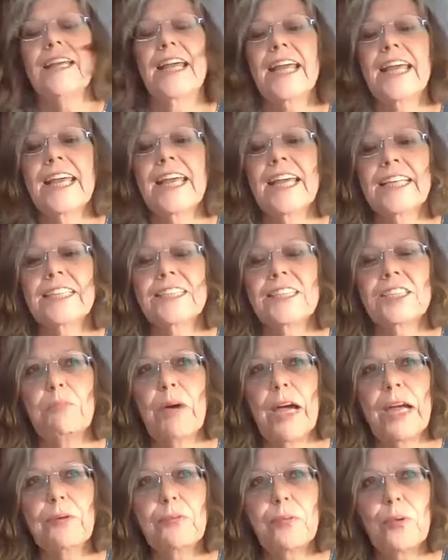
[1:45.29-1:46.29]
And
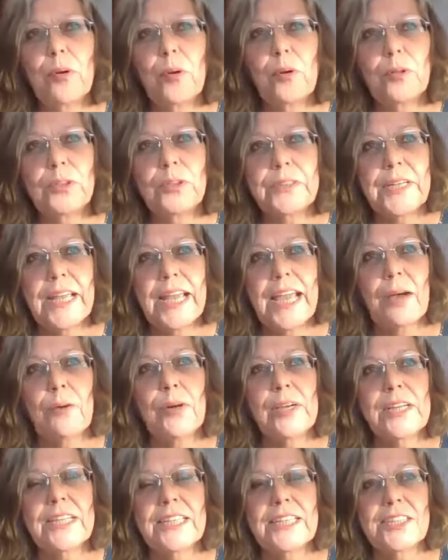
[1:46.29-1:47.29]
my role
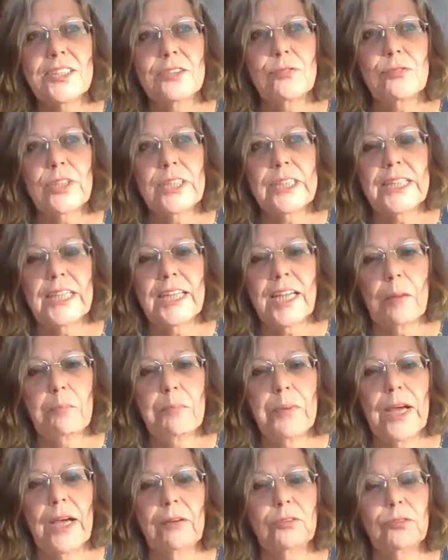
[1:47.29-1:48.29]
now is really
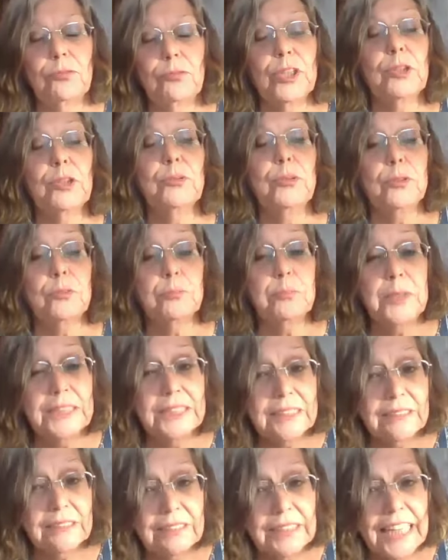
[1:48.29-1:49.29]
about
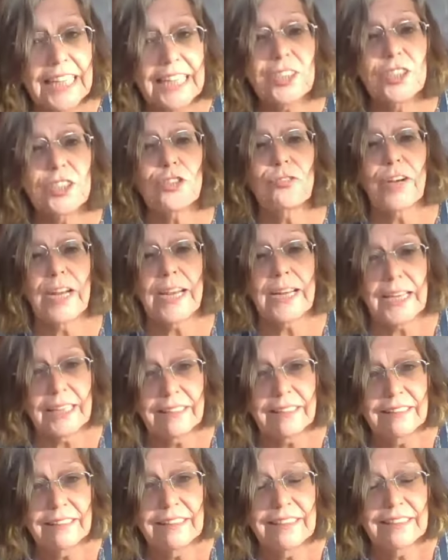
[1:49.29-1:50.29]
recruitment and
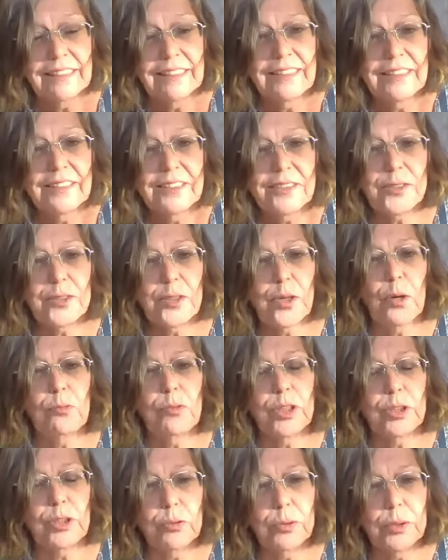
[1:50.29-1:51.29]
training. So
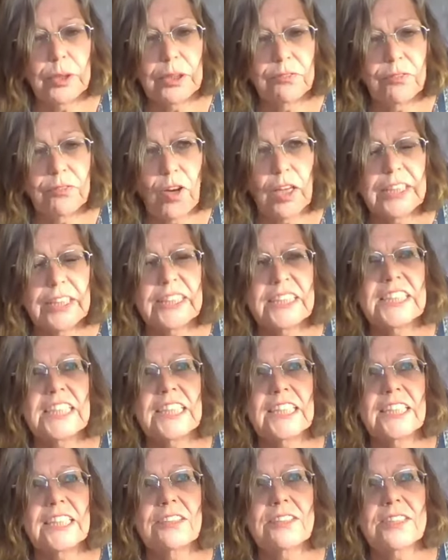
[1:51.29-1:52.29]
recruiting
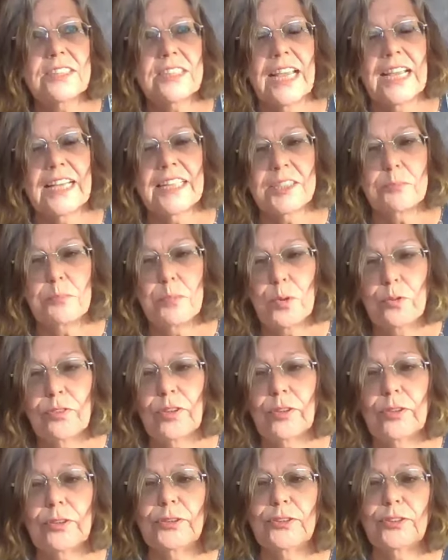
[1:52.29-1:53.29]
volunteers as
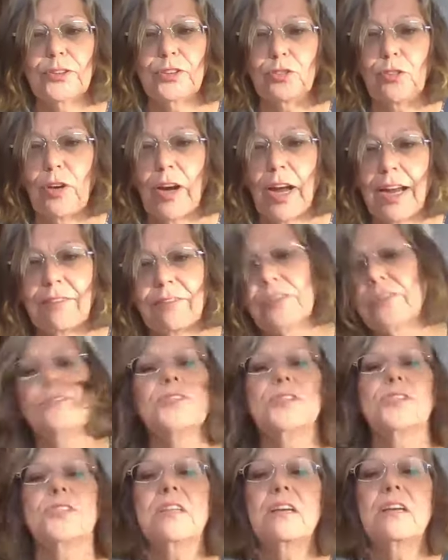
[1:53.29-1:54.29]
movers,
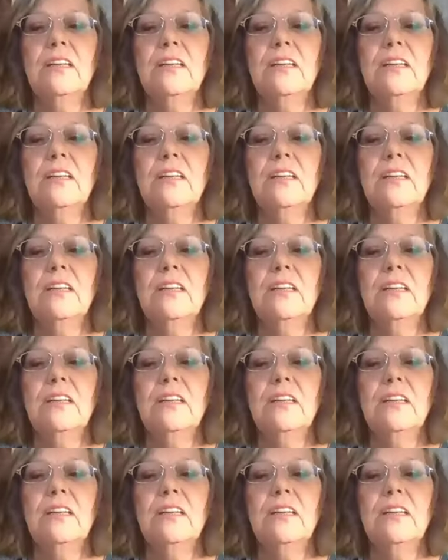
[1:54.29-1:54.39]
drivers,